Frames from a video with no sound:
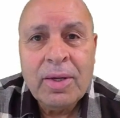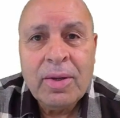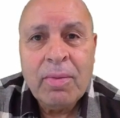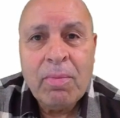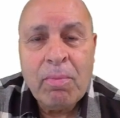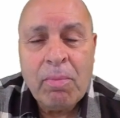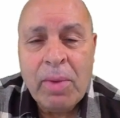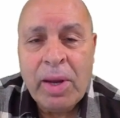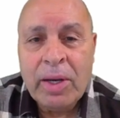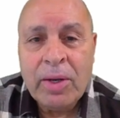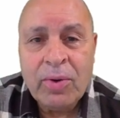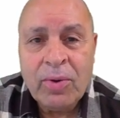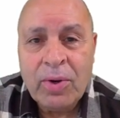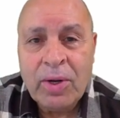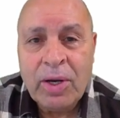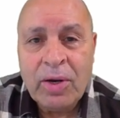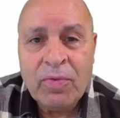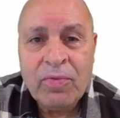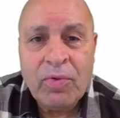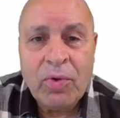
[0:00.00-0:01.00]
meant
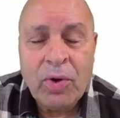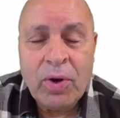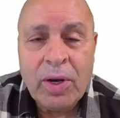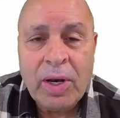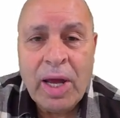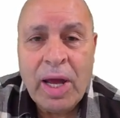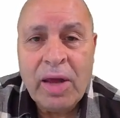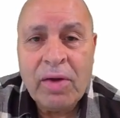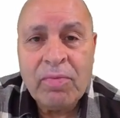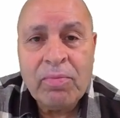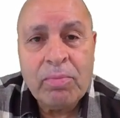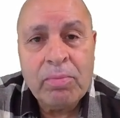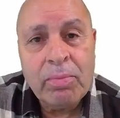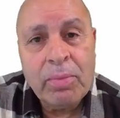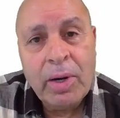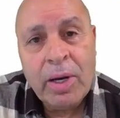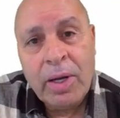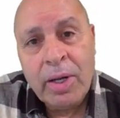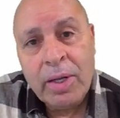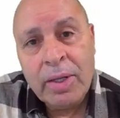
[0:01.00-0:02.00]
really for life,
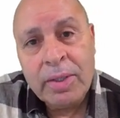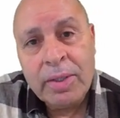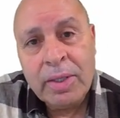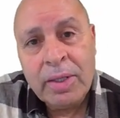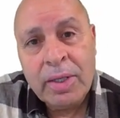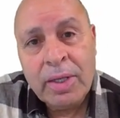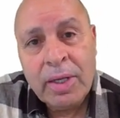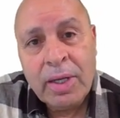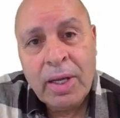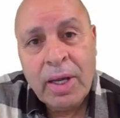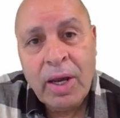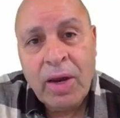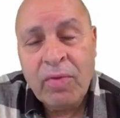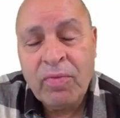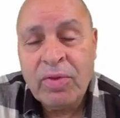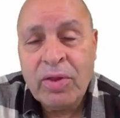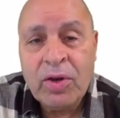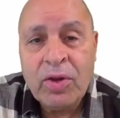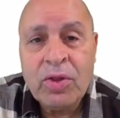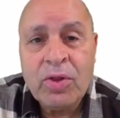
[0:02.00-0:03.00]
but
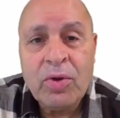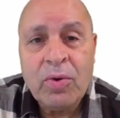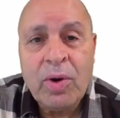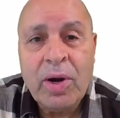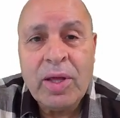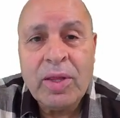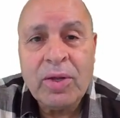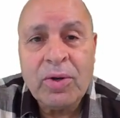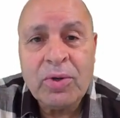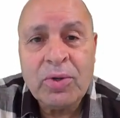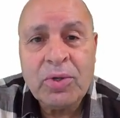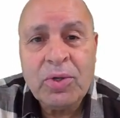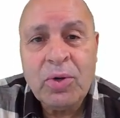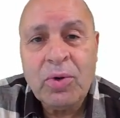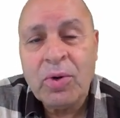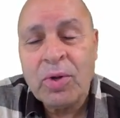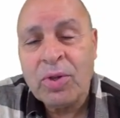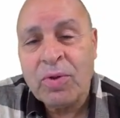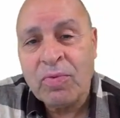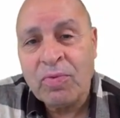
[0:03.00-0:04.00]
if there is no other
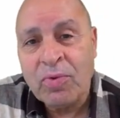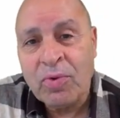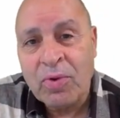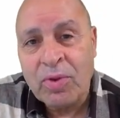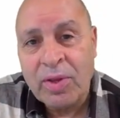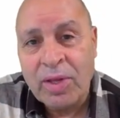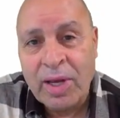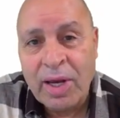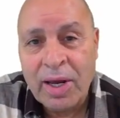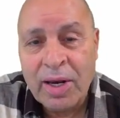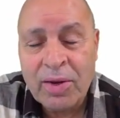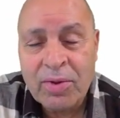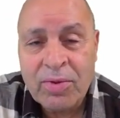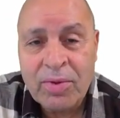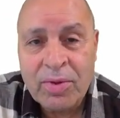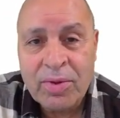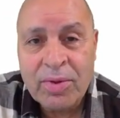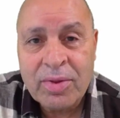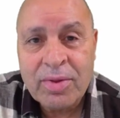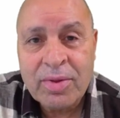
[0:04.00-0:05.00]
choice, of course
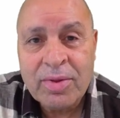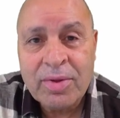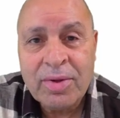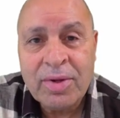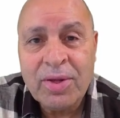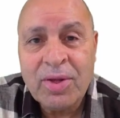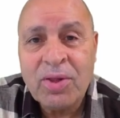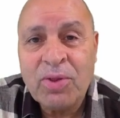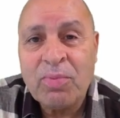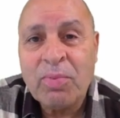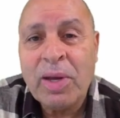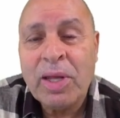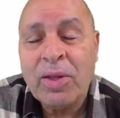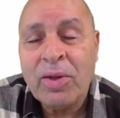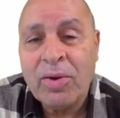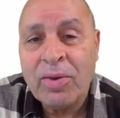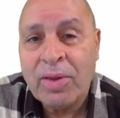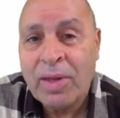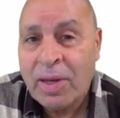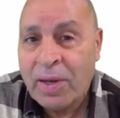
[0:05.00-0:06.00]
dialysis is
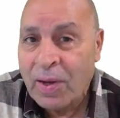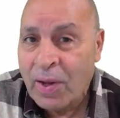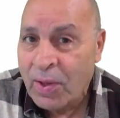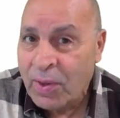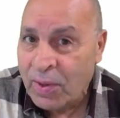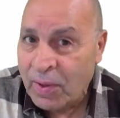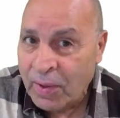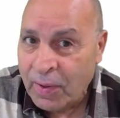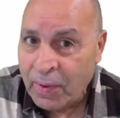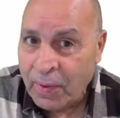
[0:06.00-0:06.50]
better than nothing.